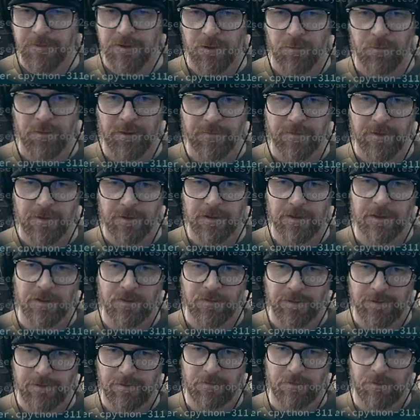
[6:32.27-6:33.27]
we've
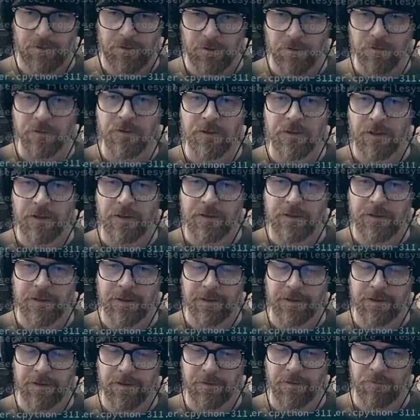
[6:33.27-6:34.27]
successfully used rsync
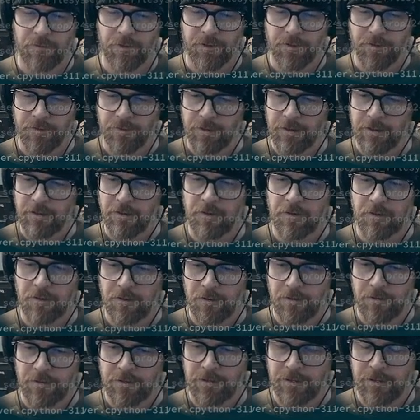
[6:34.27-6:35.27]
with only
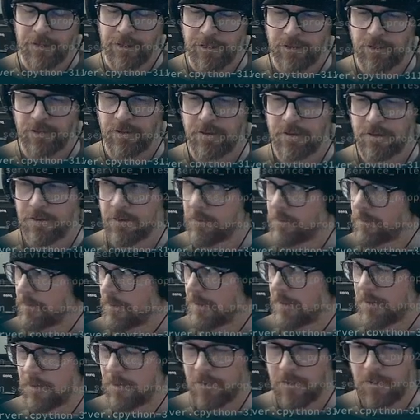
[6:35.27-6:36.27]
localhost connections and only
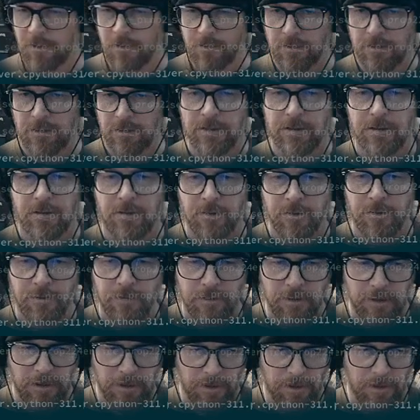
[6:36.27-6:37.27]
localhost
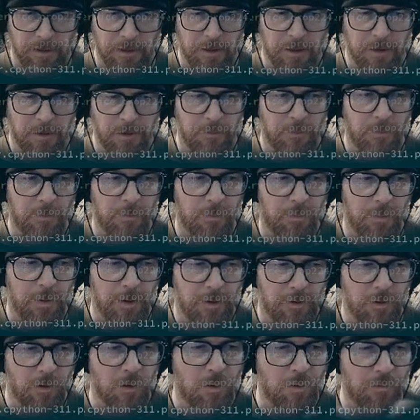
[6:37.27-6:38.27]
listeners,
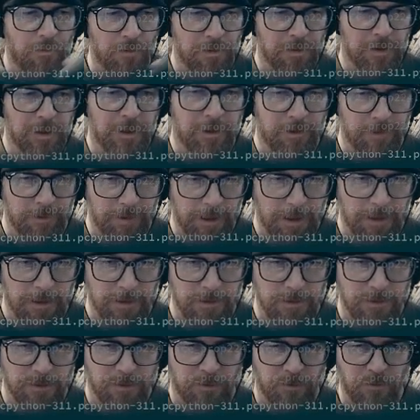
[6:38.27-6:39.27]
but over the internet,
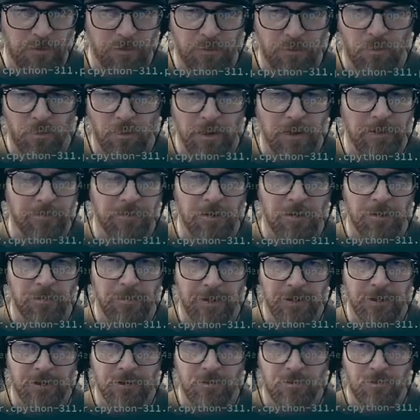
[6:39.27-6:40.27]
so wherever
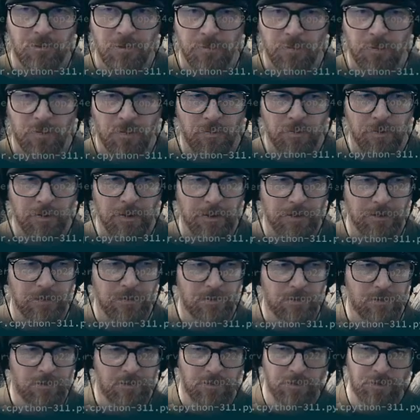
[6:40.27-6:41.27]
Magic Wormhole
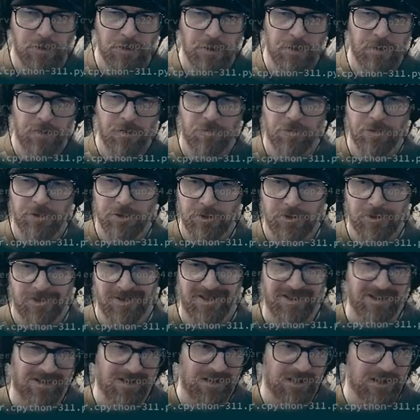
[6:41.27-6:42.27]
works, which
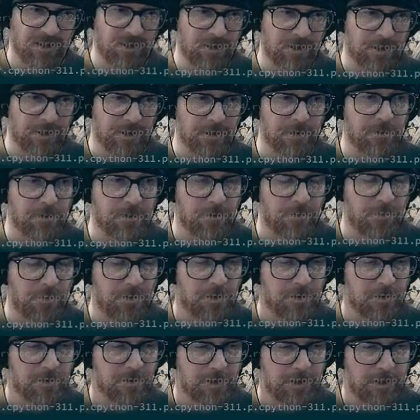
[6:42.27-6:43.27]
is essentially any two
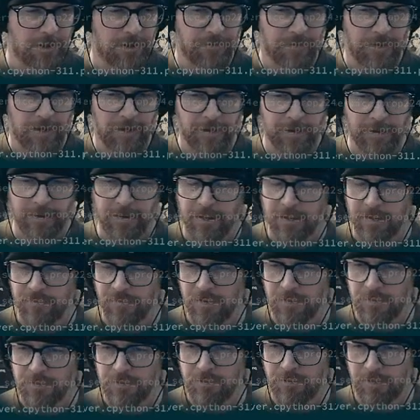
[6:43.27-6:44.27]
computers that have any kind of
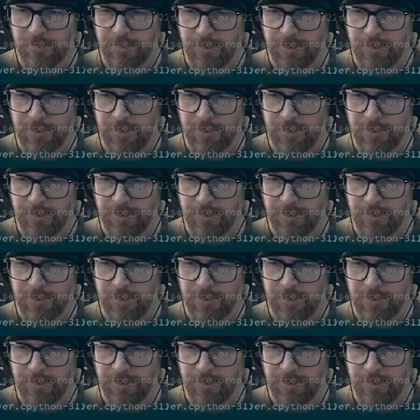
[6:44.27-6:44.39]
upstream